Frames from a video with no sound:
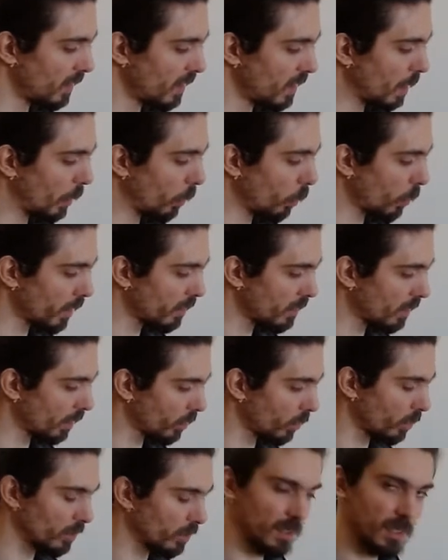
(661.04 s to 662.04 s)
when the
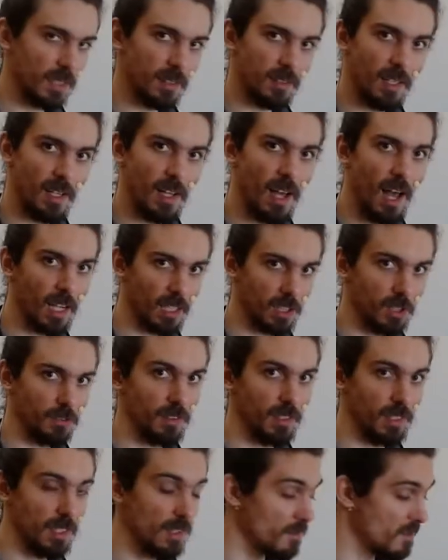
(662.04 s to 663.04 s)
cos theta actually
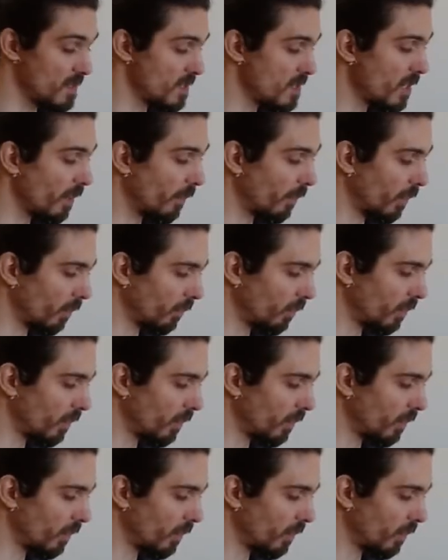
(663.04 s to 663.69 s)
gives zero,